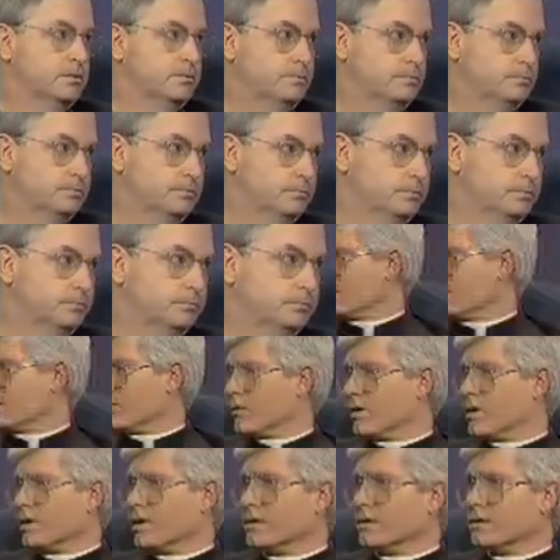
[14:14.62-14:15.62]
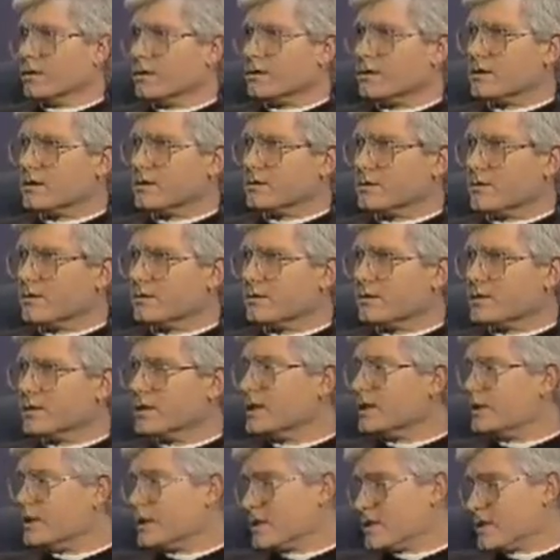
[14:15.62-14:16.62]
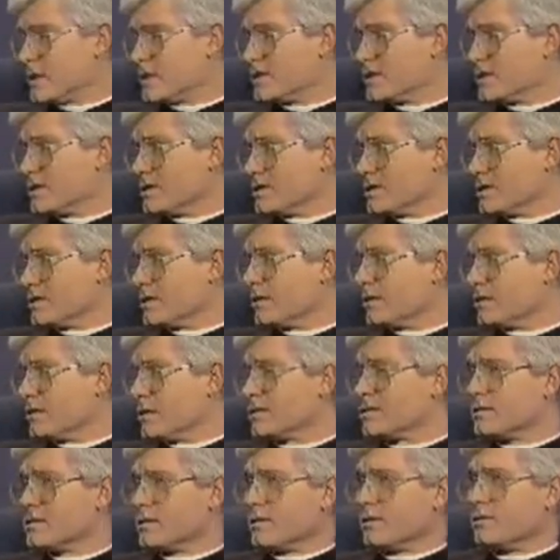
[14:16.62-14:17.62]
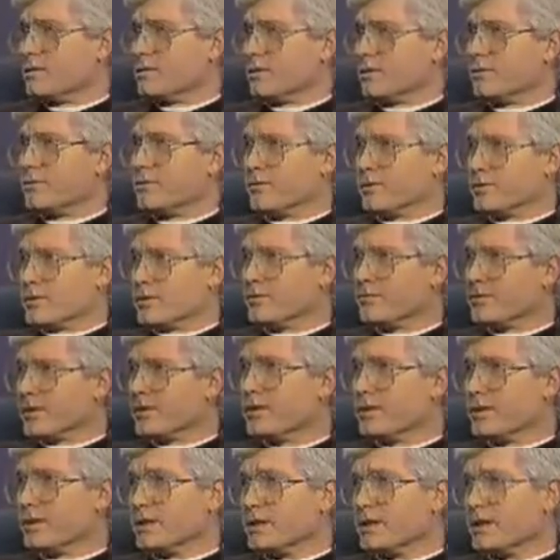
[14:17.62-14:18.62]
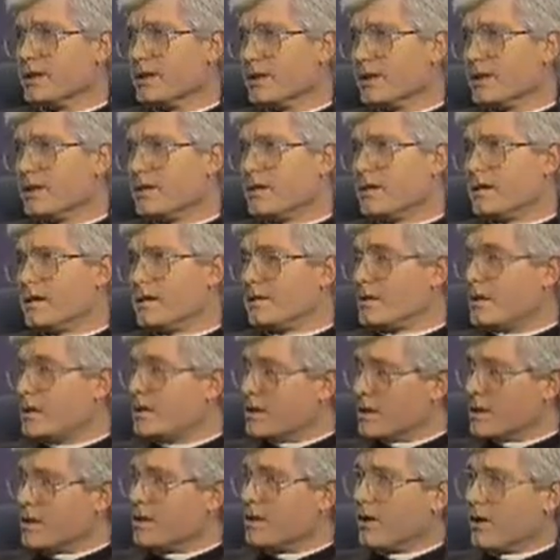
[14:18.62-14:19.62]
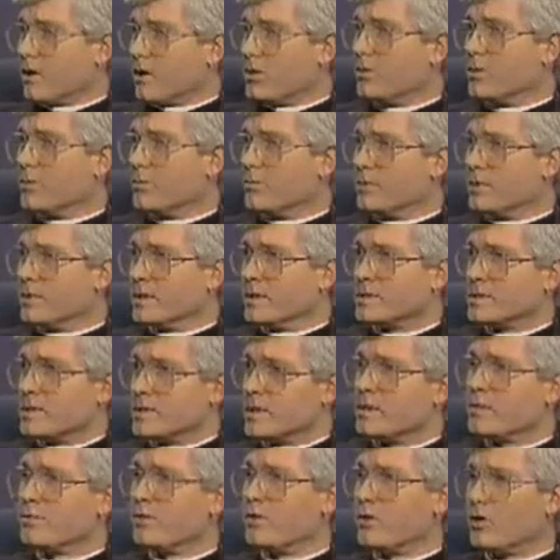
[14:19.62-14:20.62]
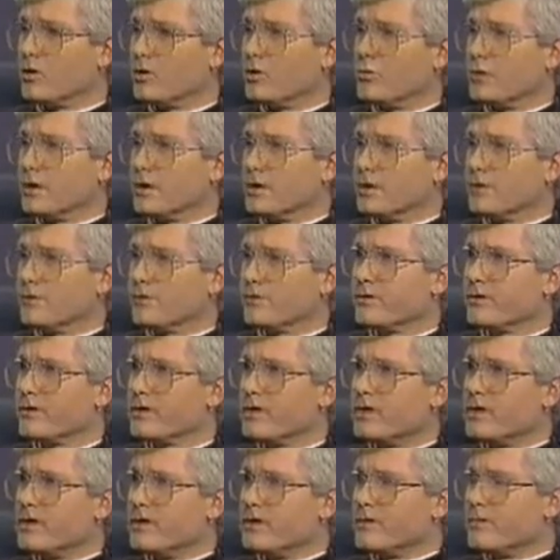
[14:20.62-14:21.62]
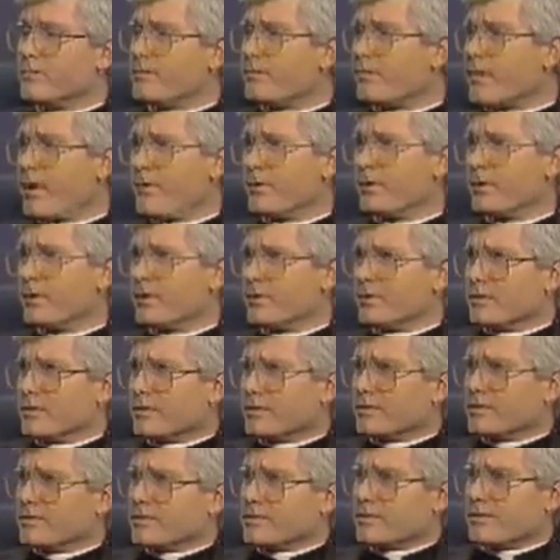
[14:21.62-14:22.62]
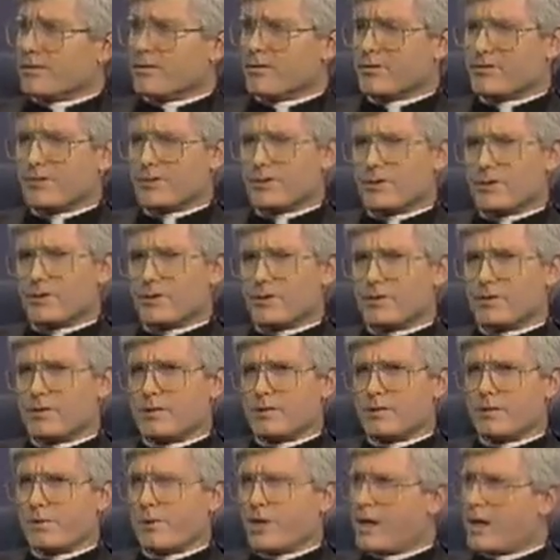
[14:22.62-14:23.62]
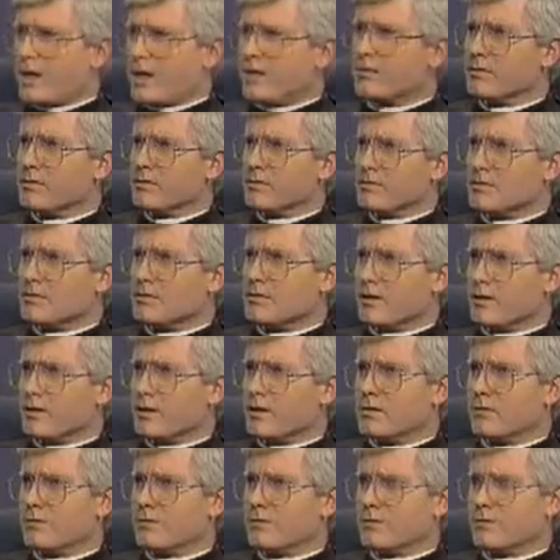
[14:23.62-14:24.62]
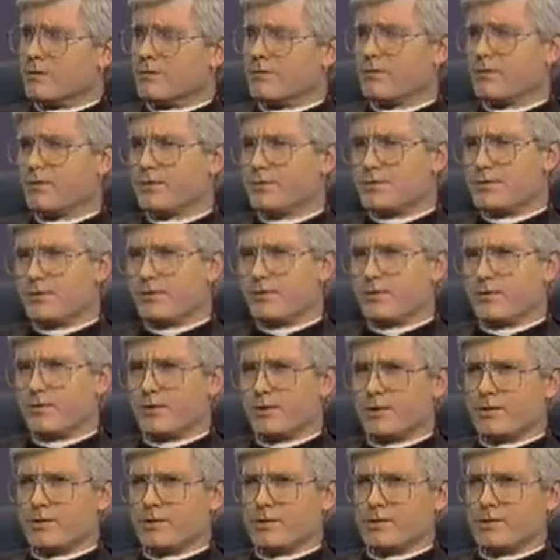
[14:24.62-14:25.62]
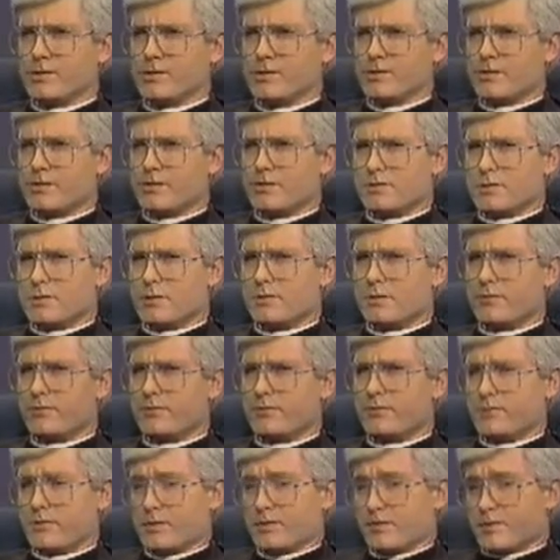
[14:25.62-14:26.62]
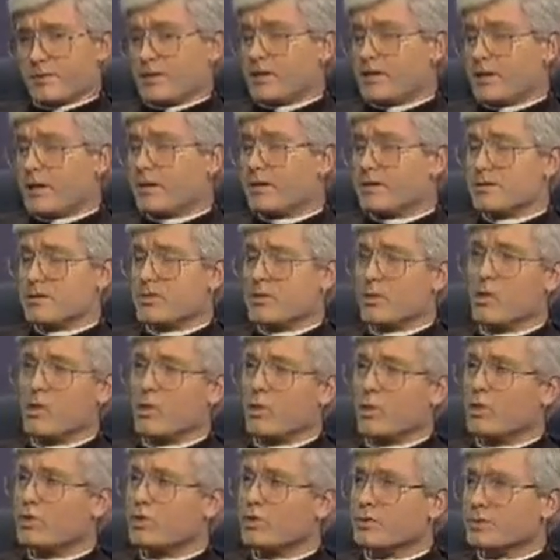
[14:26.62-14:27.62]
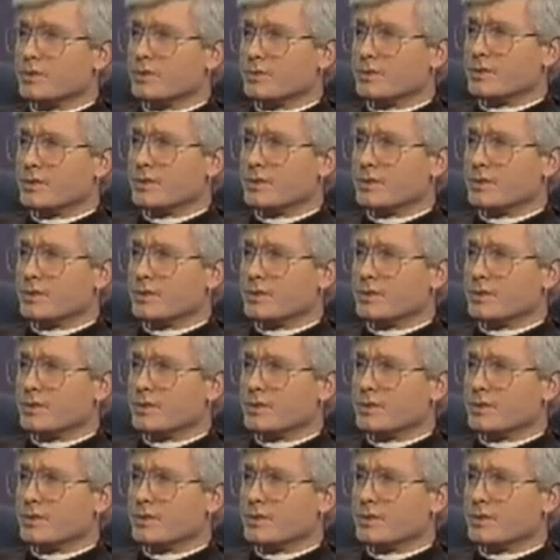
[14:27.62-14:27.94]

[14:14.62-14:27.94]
saying so well that the children need consistency, and that's another word for stability. And they need a home, a stable home life. Remember, uh, you know, the, the, the parents are, for the first few years of a child's life, like the child's whole world.